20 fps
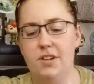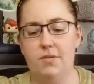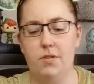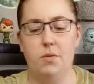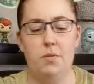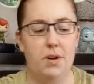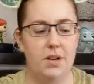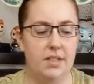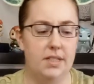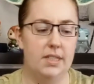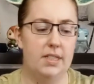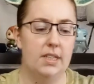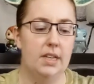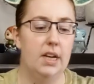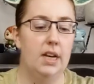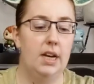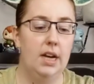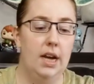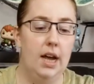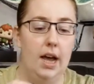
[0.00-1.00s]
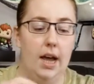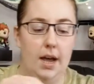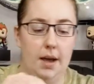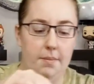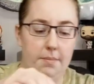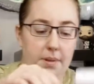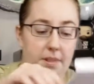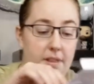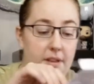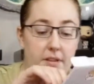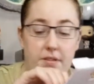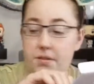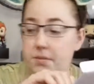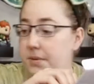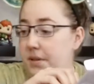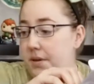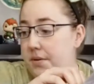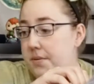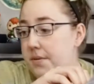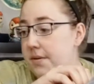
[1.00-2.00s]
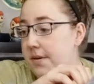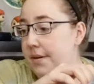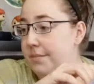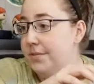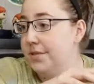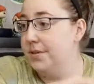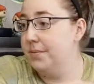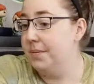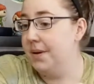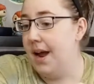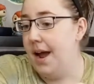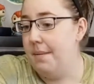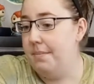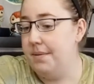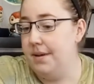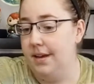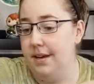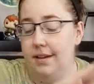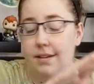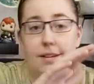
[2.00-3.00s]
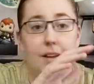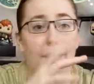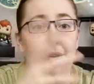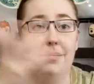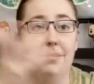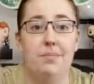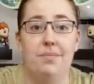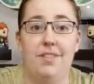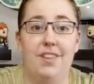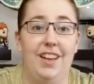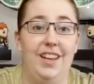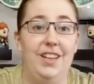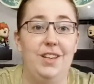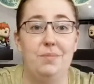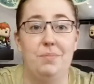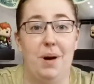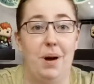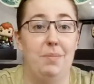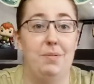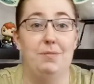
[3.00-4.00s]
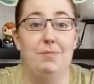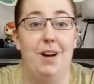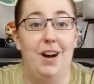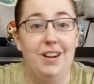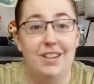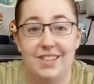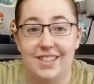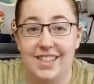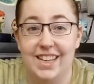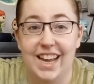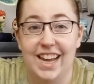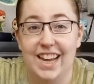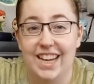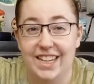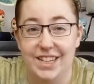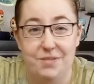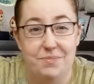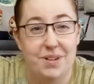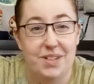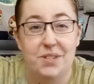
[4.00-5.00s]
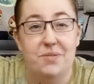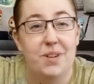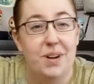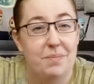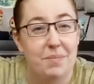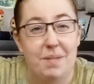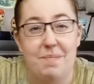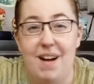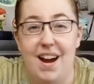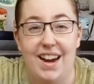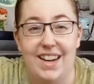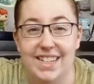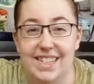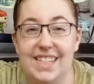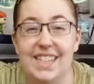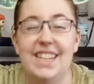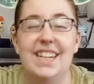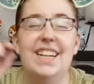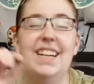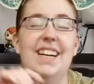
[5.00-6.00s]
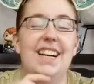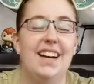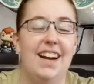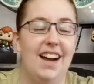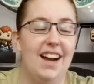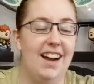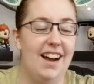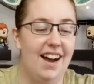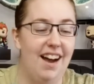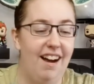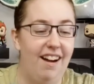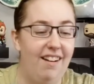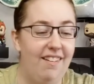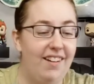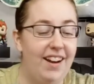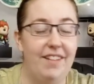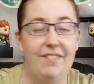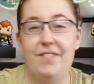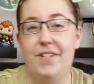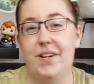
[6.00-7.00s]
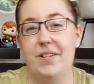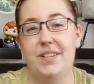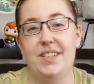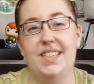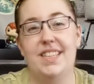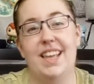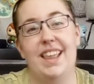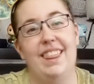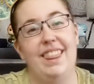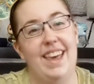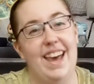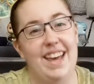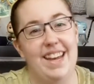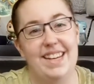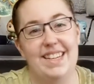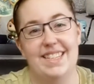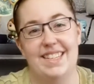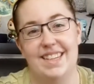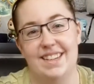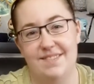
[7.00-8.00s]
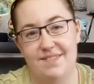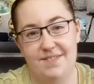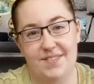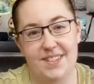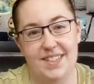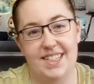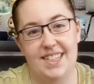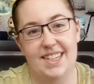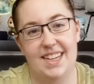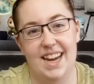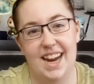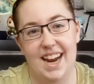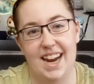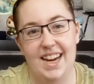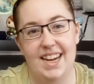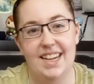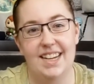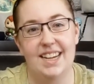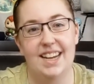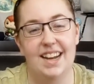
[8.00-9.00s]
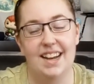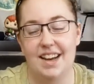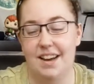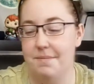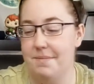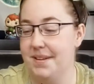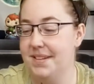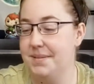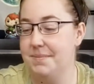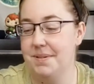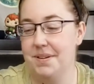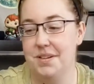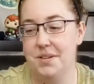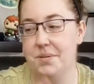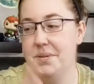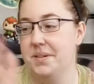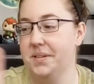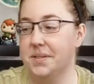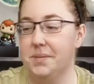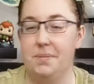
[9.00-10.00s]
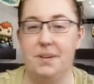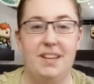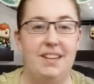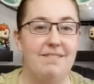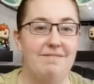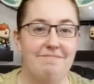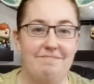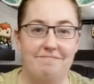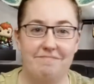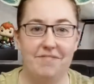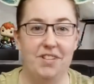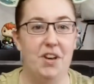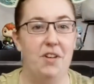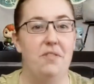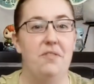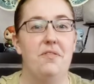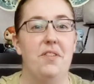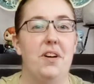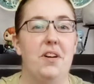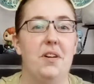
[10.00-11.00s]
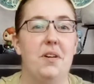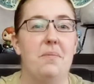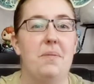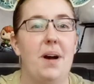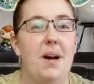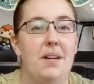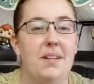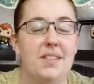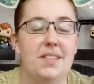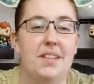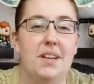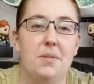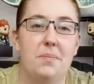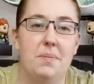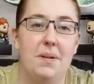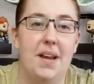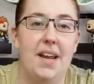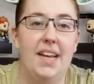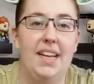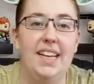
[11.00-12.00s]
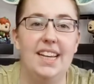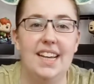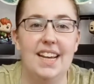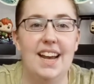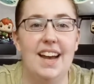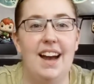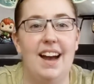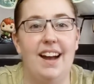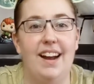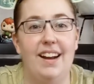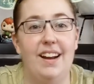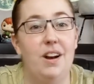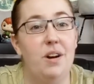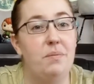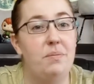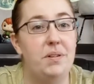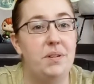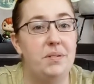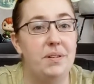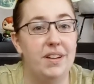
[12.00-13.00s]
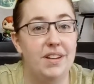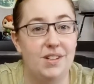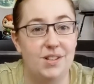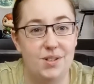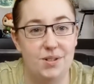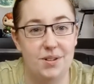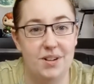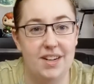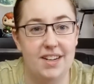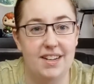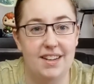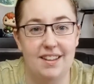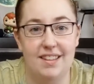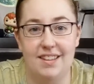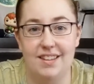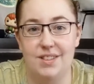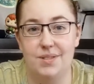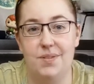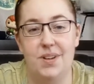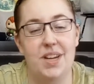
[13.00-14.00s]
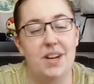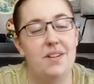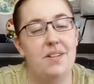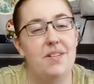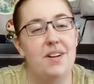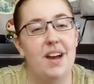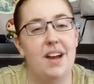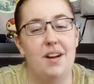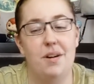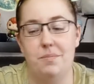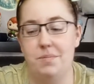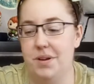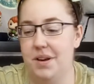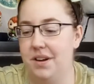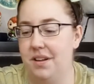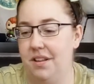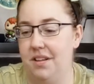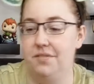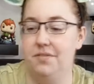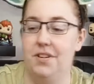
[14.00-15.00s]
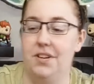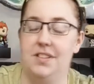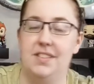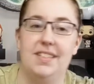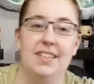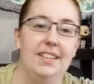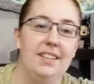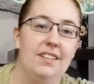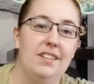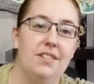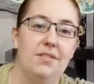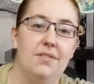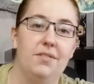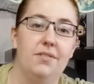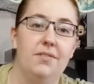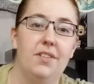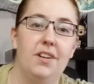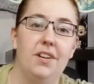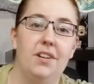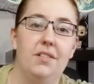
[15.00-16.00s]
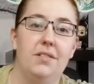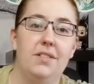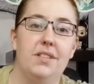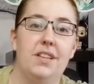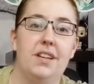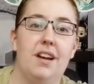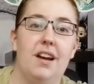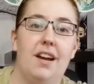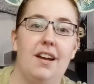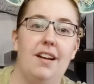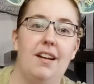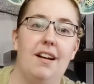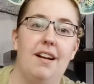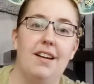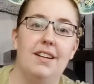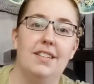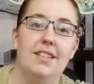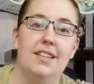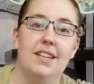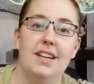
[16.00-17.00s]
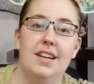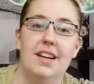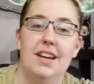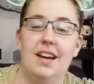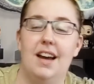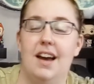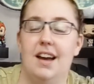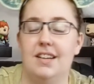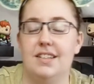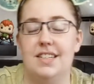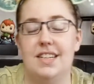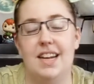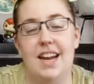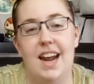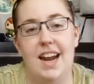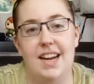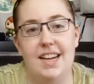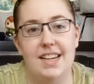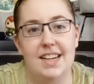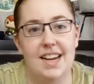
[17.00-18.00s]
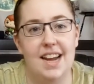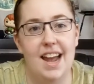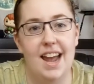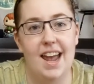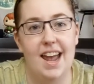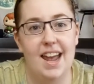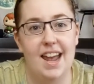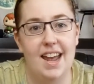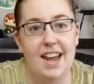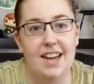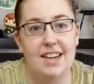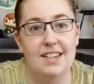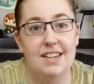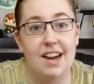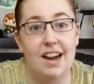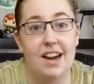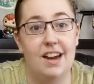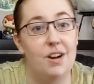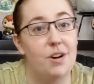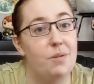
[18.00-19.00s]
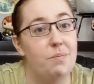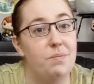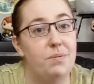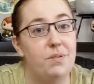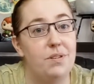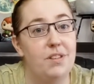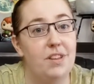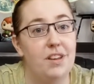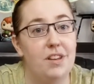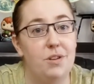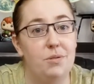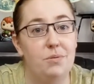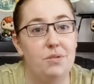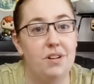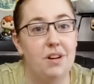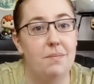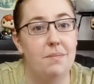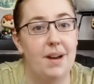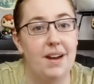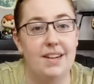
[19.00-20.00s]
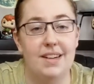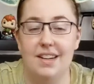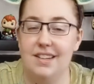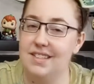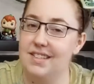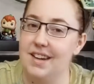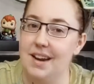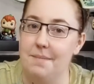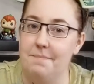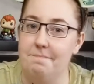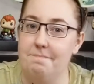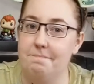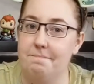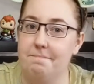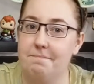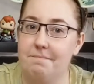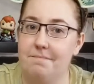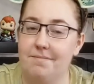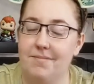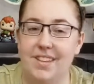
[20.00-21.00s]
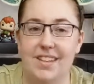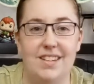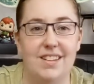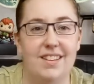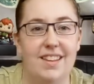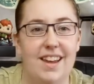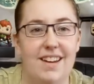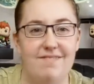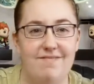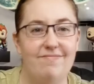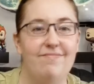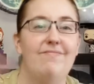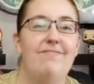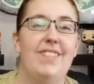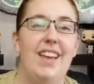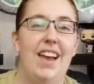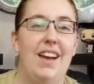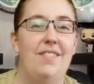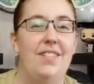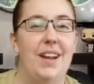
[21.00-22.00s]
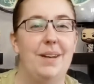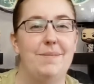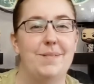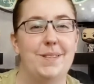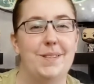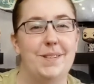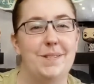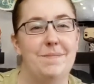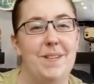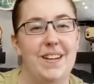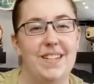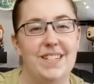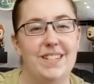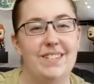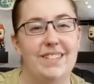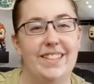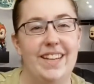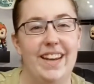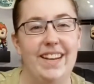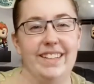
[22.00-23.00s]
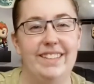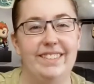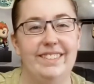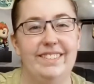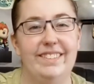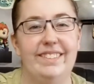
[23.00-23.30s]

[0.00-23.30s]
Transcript: of different ones, but these are really cool. I'm super happy. Thank you, Pop in a Box. You must have read my mind. All right, folks, that is it for today. It's been a short and sweet, you know, Funko box opening. I hope you enjoyed this video. I hope you had a lot of fun seeing the different Funkos that I got today. And I hope that you will come back next time. Until then, have an absolutely magical day.